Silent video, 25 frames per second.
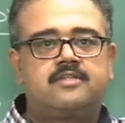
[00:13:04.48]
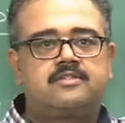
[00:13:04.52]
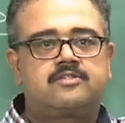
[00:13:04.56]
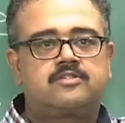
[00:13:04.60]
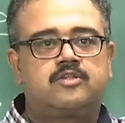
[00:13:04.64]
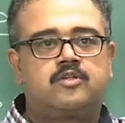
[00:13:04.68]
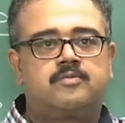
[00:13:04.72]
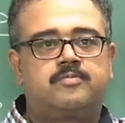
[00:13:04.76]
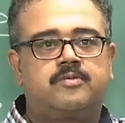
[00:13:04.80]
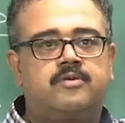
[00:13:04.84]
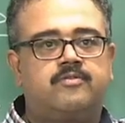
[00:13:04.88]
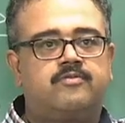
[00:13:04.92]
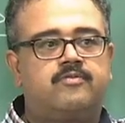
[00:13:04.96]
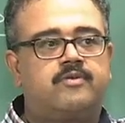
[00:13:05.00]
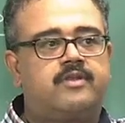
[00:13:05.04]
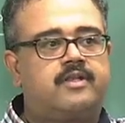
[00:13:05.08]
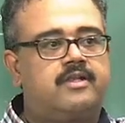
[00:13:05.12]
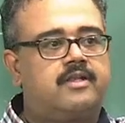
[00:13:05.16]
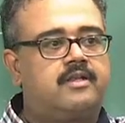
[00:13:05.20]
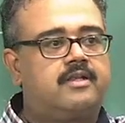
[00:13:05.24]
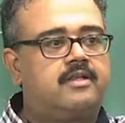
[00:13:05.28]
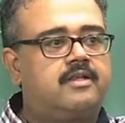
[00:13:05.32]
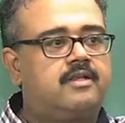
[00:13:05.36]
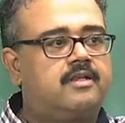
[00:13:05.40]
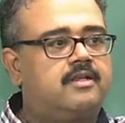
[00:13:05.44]
slope of 1,
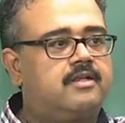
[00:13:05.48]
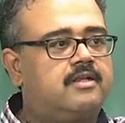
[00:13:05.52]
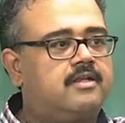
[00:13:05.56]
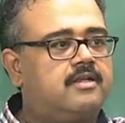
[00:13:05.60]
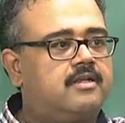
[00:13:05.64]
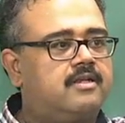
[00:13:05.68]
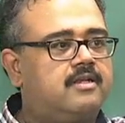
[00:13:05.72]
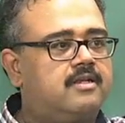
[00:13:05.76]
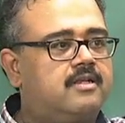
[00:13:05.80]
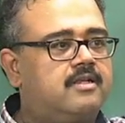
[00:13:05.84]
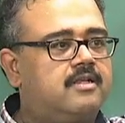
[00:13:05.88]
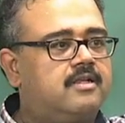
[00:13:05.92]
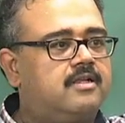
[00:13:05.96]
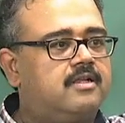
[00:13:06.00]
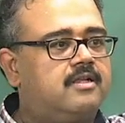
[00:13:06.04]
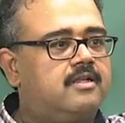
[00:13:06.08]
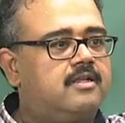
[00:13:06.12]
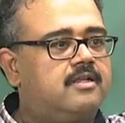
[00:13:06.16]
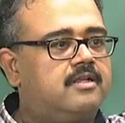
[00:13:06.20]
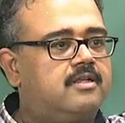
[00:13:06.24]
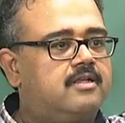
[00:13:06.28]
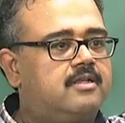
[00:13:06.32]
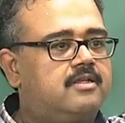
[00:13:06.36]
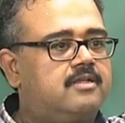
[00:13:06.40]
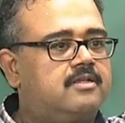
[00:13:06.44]

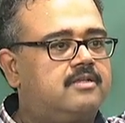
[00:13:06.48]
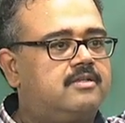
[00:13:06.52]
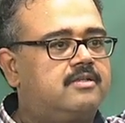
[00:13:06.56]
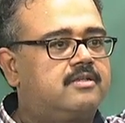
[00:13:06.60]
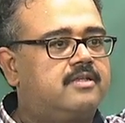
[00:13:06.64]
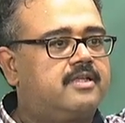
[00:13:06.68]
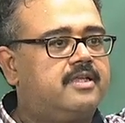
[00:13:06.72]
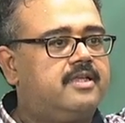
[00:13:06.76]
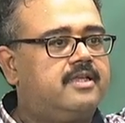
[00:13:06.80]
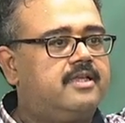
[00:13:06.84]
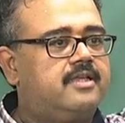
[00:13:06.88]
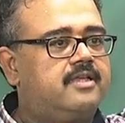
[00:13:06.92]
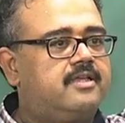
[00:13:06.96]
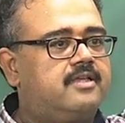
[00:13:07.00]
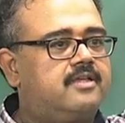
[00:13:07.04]
okay.